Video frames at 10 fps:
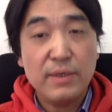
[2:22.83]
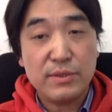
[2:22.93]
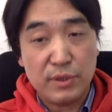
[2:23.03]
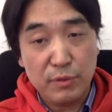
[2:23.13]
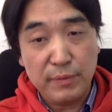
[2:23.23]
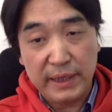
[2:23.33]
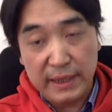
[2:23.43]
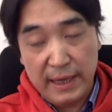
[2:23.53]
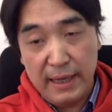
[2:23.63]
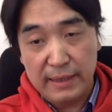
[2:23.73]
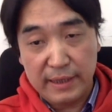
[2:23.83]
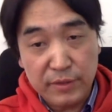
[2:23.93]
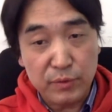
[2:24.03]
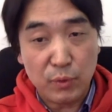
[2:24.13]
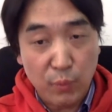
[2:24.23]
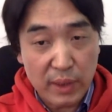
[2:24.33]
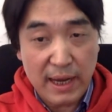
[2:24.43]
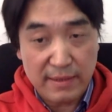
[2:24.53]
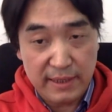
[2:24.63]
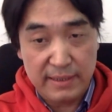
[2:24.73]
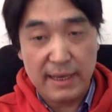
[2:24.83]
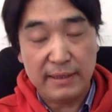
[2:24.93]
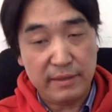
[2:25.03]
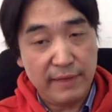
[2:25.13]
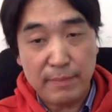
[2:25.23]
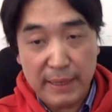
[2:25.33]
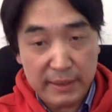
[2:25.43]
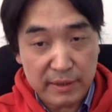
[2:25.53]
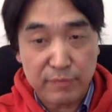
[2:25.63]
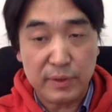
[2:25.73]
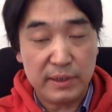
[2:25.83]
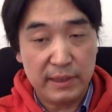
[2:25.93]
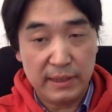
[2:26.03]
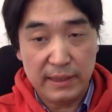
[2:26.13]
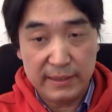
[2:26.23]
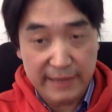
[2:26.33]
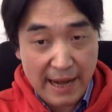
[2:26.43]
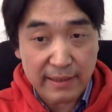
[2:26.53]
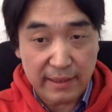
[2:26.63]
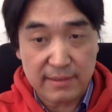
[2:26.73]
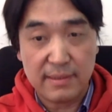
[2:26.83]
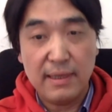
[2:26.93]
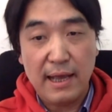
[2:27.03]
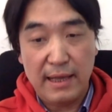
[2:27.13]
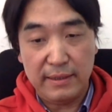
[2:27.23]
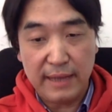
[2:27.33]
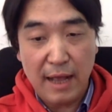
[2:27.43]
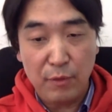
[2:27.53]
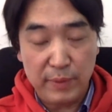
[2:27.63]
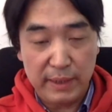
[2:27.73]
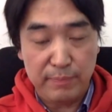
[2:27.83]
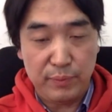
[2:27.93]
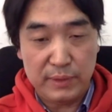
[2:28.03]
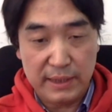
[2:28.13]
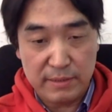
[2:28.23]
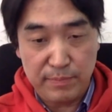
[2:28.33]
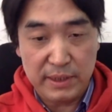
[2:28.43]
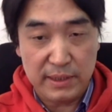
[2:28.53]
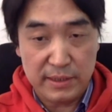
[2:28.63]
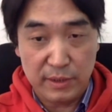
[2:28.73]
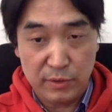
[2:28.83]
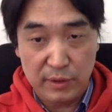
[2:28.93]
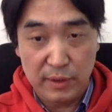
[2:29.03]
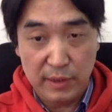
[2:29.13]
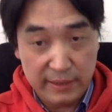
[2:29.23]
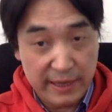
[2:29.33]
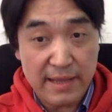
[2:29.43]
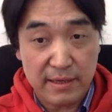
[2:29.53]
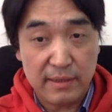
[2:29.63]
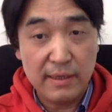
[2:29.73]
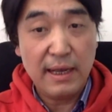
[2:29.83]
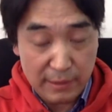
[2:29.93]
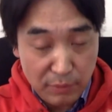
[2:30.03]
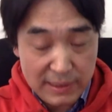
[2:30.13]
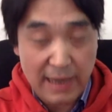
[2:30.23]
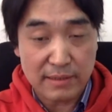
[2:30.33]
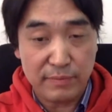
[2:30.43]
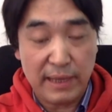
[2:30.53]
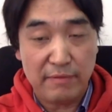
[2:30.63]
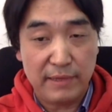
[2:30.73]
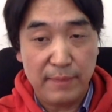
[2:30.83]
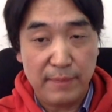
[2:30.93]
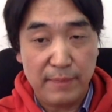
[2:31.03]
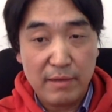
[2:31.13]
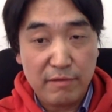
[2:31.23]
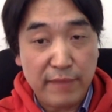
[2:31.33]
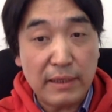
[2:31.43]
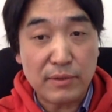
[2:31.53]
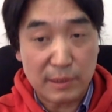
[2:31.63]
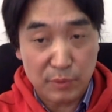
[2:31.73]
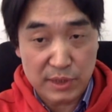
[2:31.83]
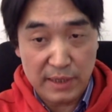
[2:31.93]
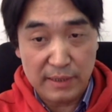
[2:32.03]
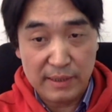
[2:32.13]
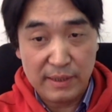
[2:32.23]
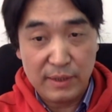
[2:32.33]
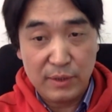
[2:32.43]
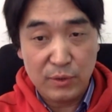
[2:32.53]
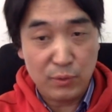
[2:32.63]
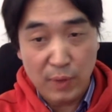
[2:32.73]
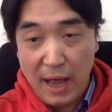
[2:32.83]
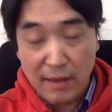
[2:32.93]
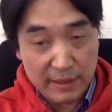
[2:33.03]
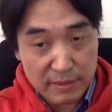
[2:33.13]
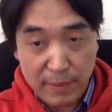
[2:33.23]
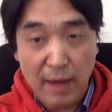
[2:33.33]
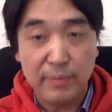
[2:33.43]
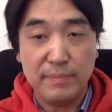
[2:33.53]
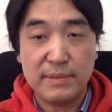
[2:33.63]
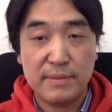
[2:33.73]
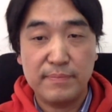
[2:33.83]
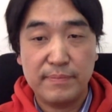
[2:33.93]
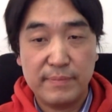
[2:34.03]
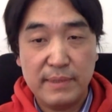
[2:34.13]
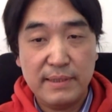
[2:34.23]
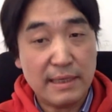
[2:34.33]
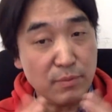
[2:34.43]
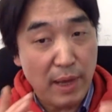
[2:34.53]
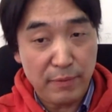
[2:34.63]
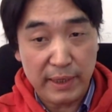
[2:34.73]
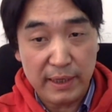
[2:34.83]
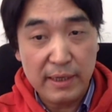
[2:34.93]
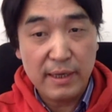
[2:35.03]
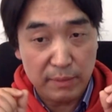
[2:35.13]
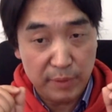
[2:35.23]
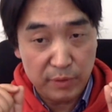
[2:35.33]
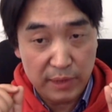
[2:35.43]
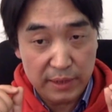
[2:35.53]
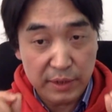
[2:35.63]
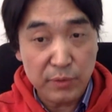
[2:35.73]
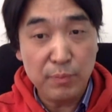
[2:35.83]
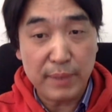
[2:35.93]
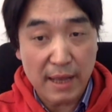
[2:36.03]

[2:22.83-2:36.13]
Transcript: So we continue to work on this and develop many different techniques. And now we put these pieces together. It looks like we have a final solution to all these problems. That's why we want to build a new